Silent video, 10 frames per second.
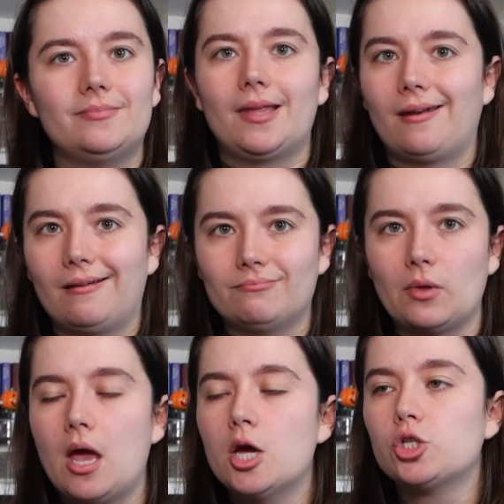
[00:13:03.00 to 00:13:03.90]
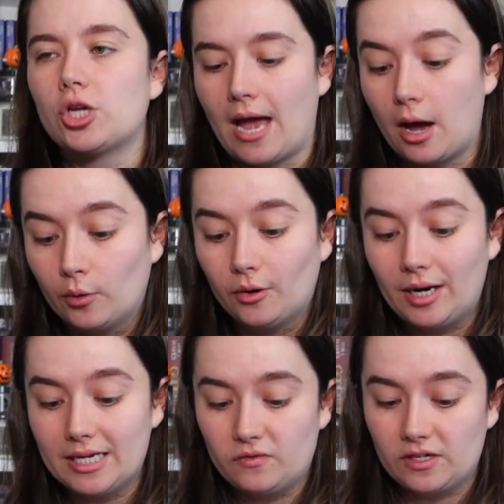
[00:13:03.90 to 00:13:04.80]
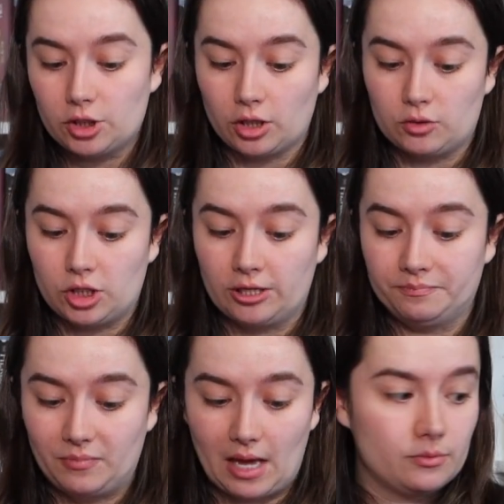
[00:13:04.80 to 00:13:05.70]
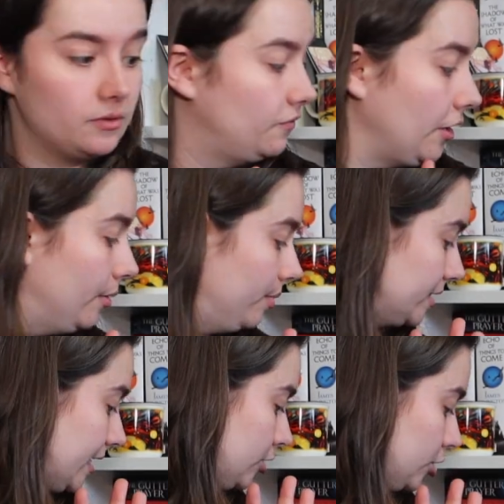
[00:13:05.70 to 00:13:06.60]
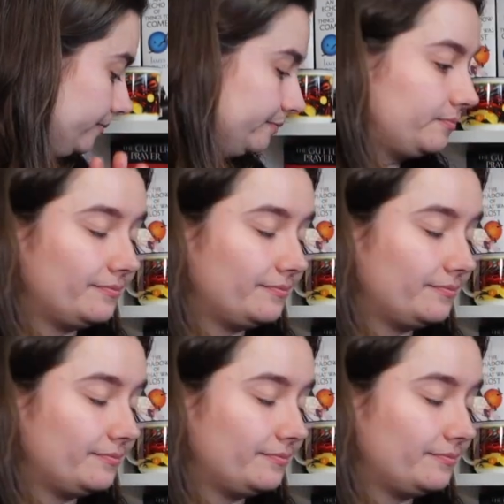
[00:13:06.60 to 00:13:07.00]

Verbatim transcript: you know? So yeah, I want to at least finish those two. That was a very big tangent.